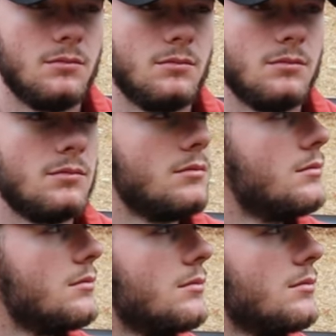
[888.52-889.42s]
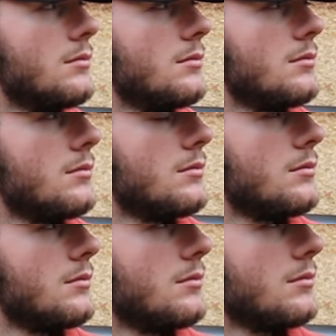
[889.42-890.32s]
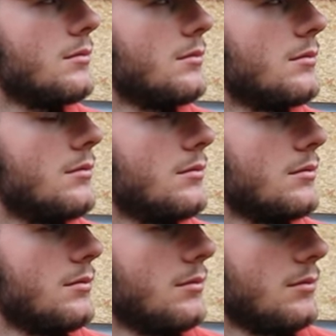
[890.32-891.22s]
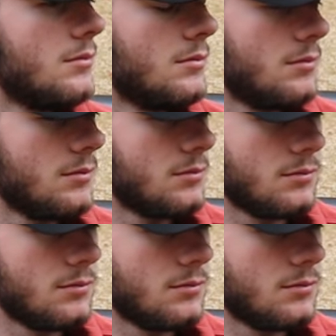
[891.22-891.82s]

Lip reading: (silent)